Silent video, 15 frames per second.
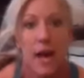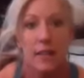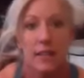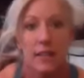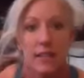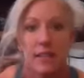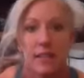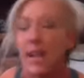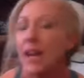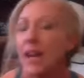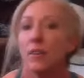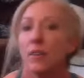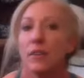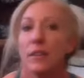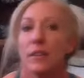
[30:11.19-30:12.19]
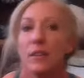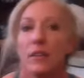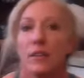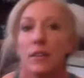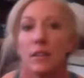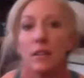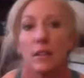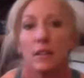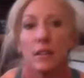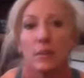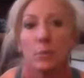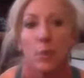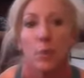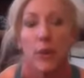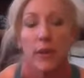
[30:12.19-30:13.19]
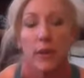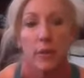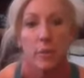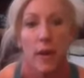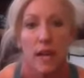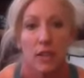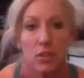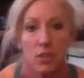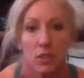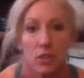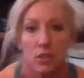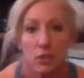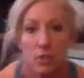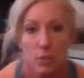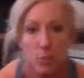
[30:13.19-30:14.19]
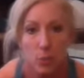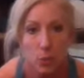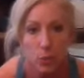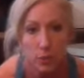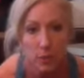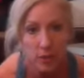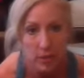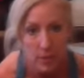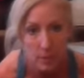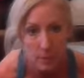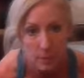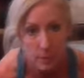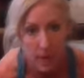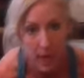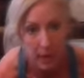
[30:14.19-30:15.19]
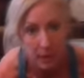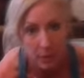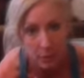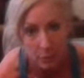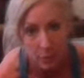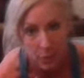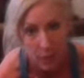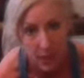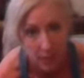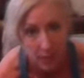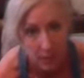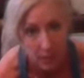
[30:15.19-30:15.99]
knee down, point the back toes, pull your hips back and flex